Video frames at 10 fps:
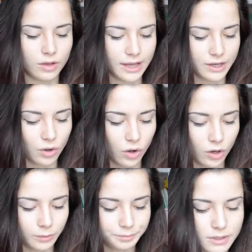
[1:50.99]
at
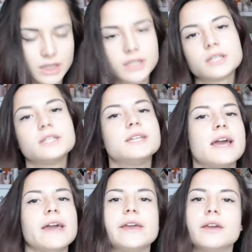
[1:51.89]
all. But
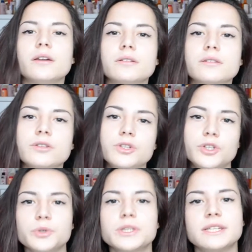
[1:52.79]
they
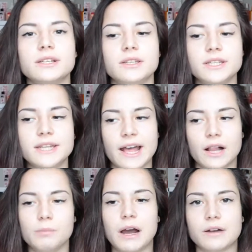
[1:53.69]
do still need
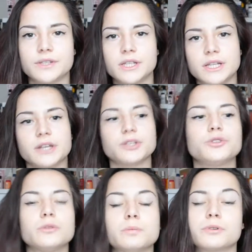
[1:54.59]
help after that
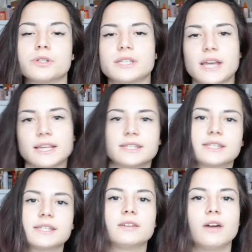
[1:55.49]
to
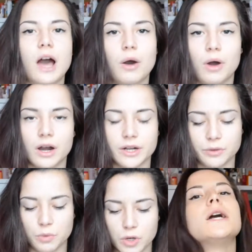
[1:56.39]
process how hard
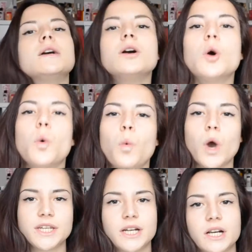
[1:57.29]
it was.
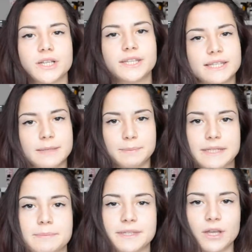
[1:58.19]
What are the
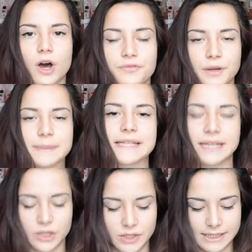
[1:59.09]
symptoms of a
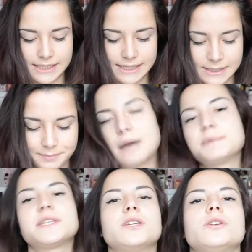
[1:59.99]
psychosis? A
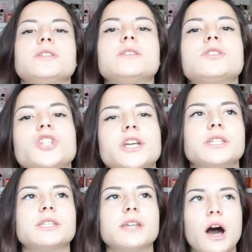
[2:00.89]
psychosis
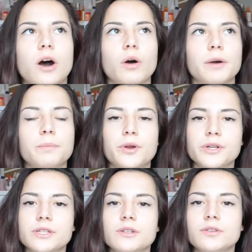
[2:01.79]
changes how a
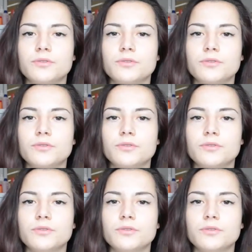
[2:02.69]
person